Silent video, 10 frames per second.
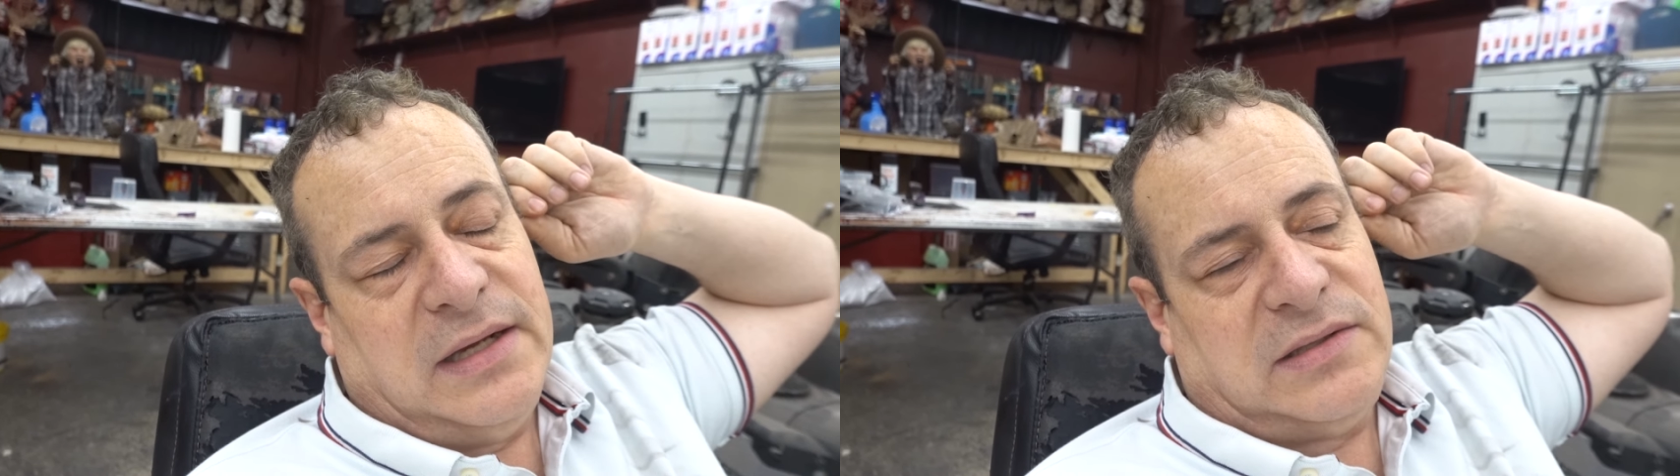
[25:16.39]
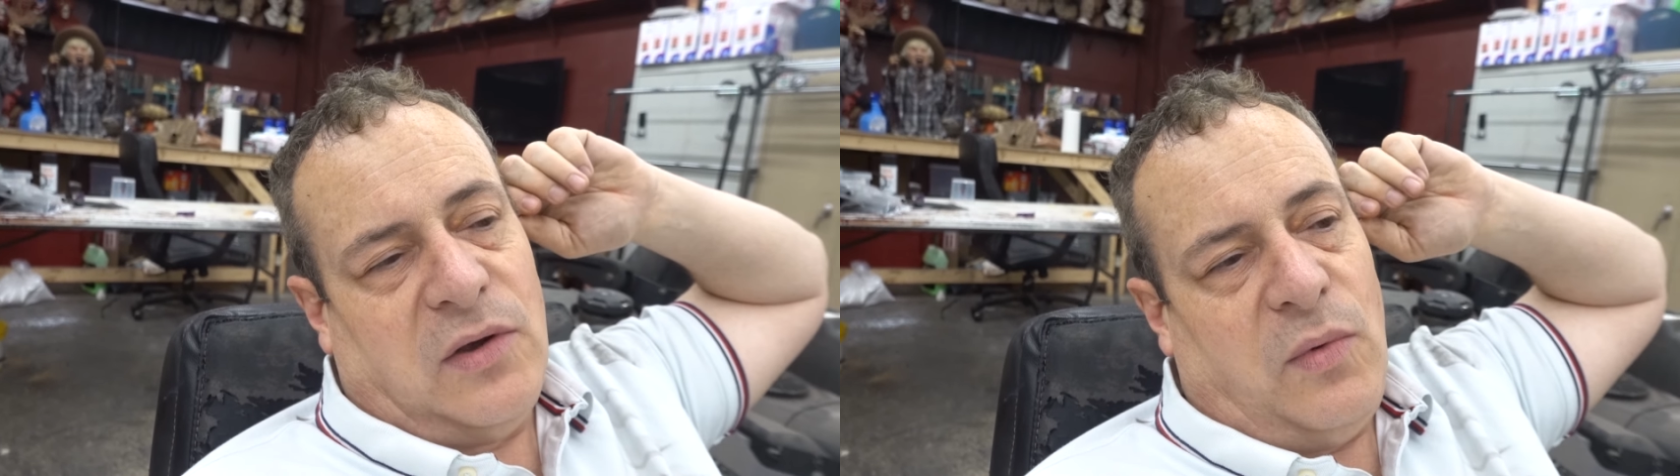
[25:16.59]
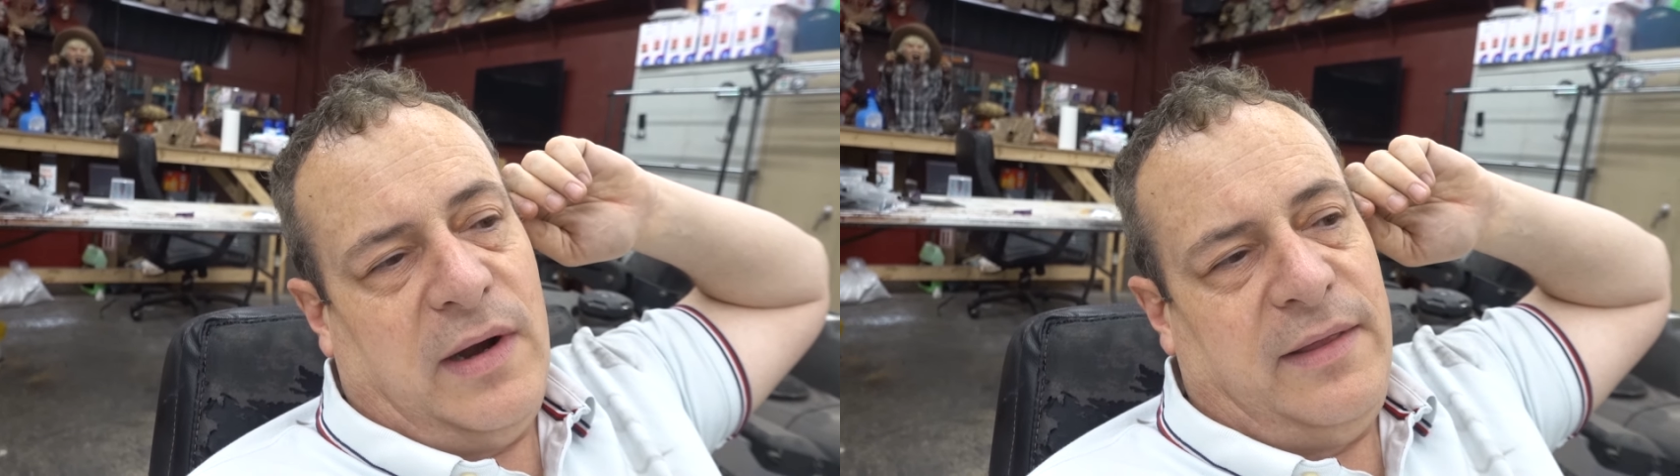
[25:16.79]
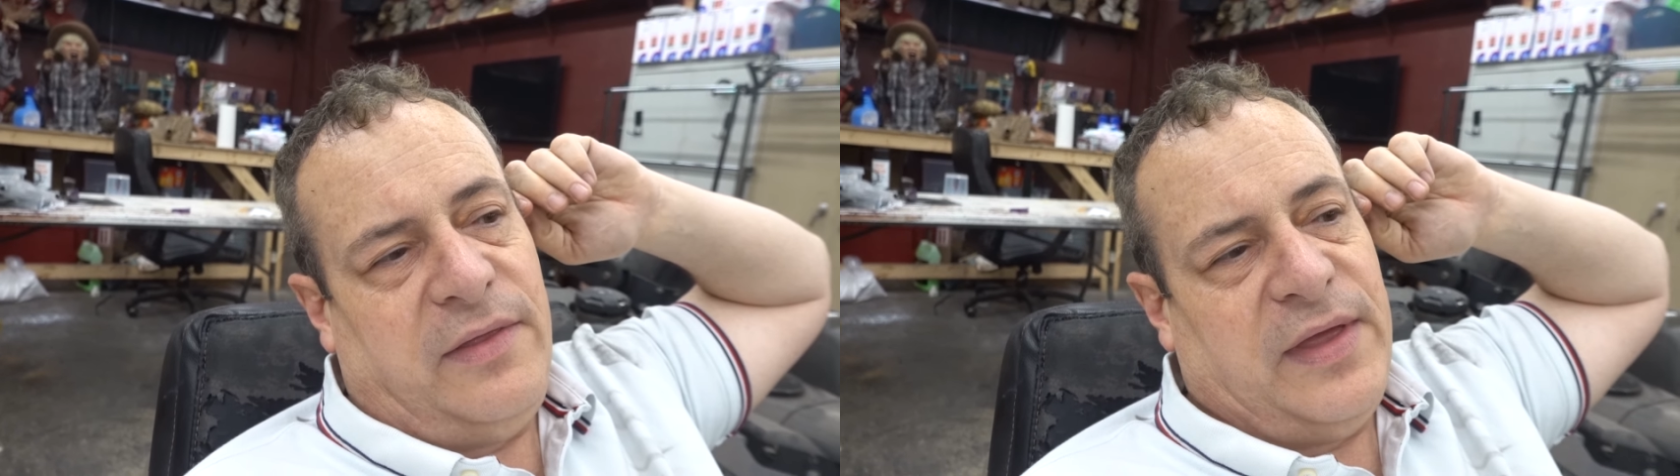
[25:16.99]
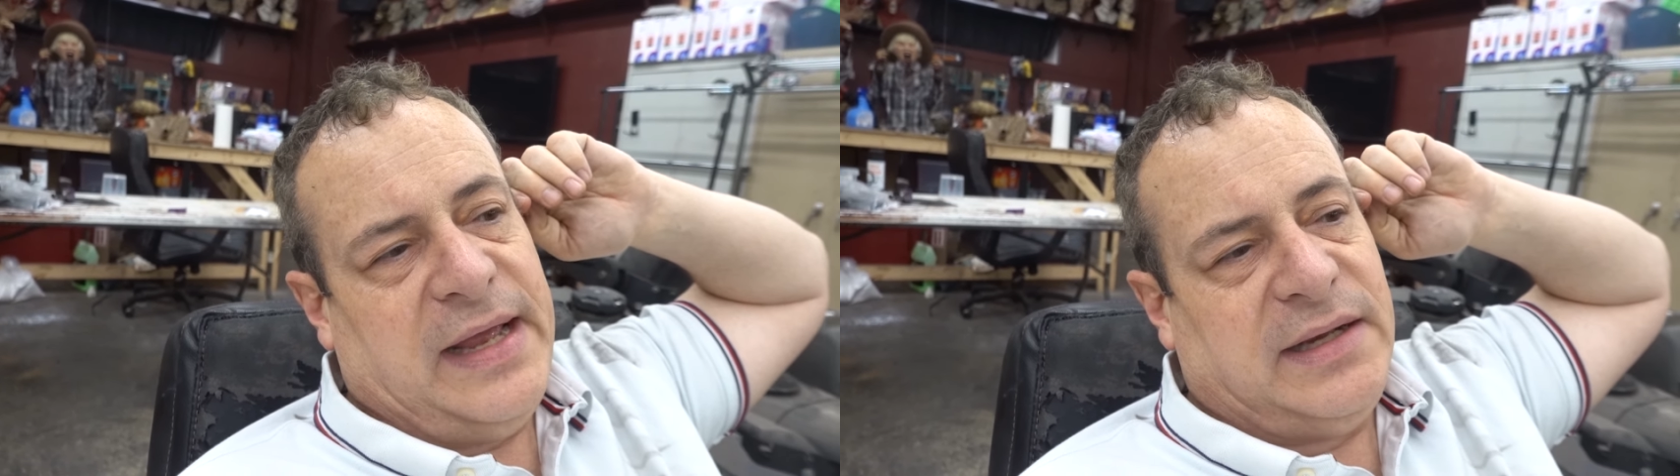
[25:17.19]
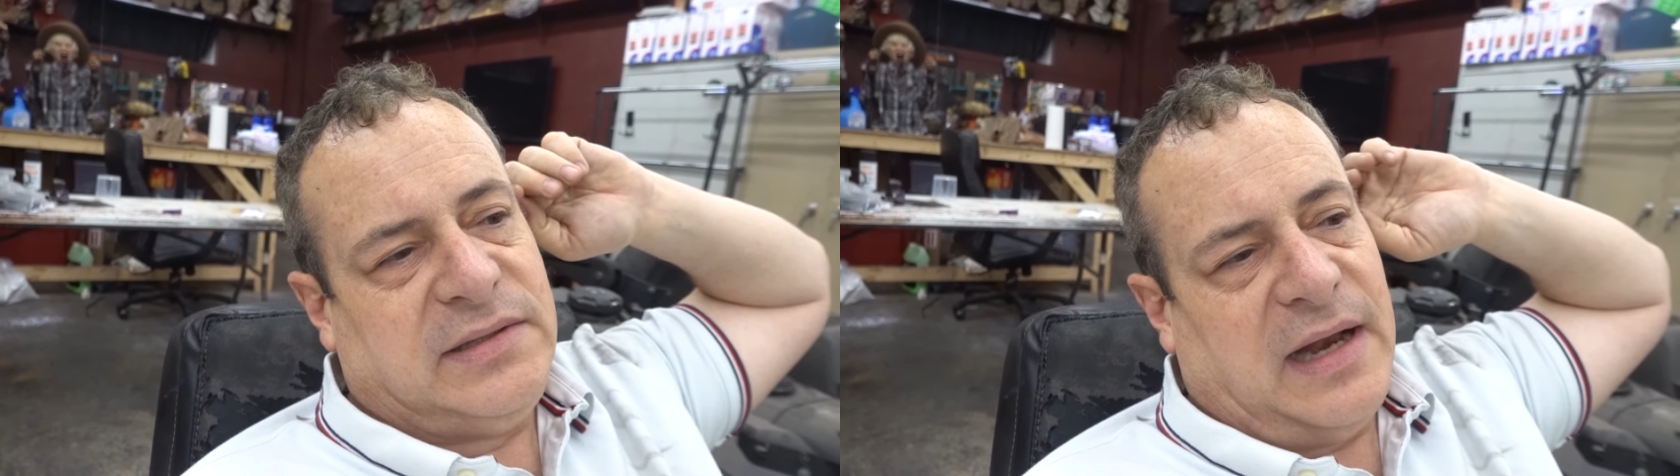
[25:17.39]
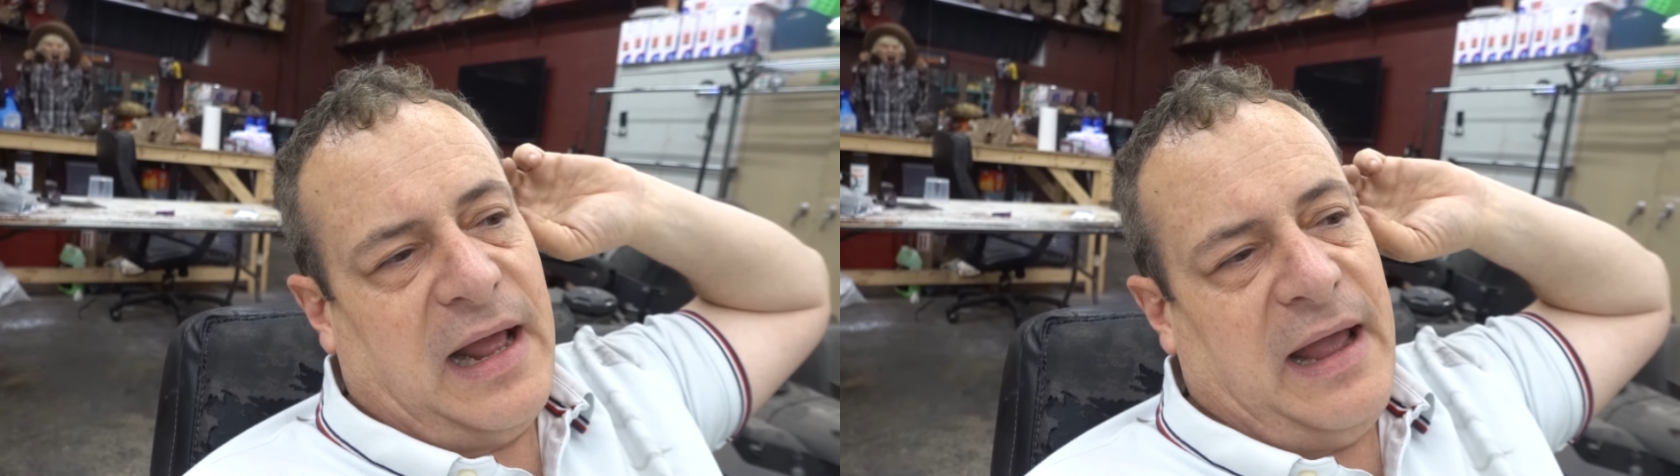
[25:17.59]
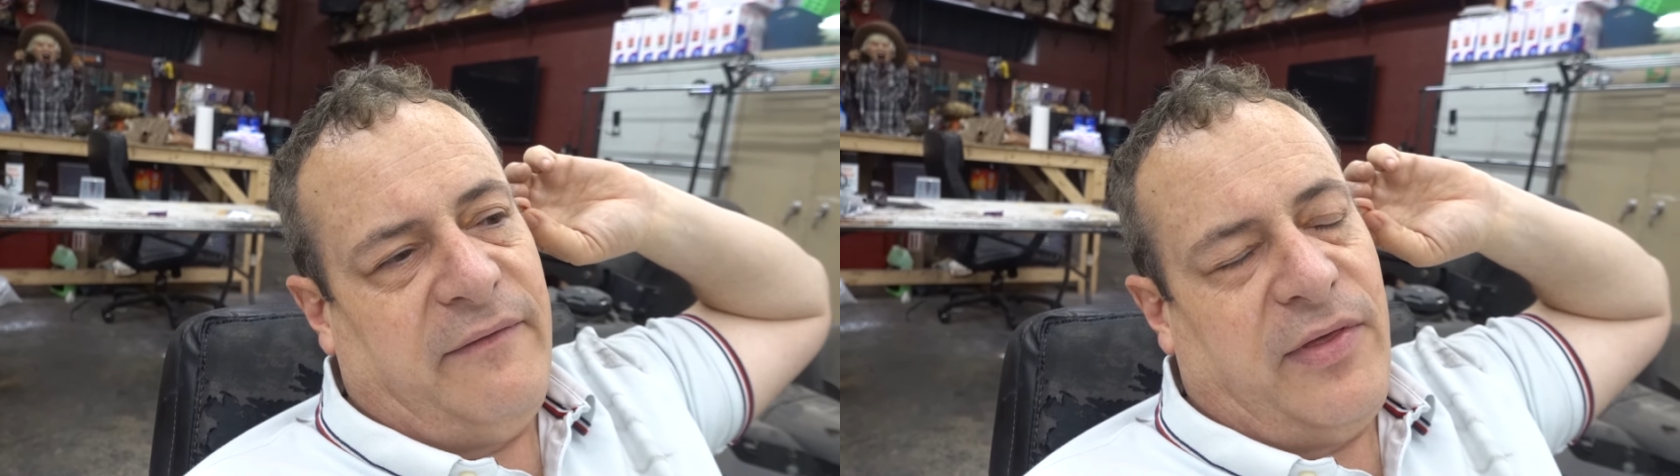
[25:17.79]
So one of the things that I have